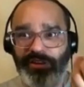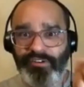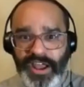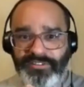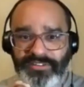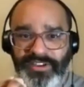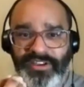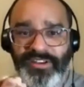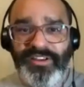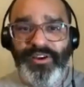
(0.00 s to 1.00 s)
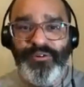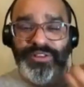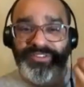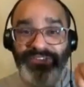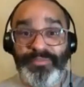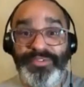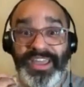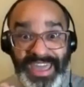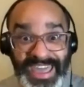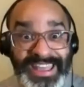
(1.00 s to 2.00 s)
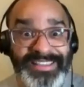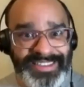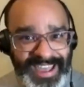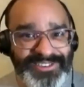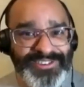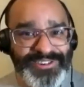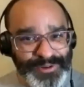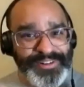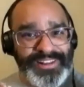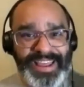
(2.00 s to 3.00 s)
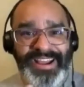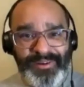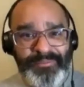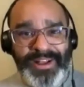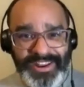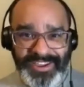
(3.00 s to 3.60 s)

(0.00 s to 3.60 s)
interaction with something intangible like money.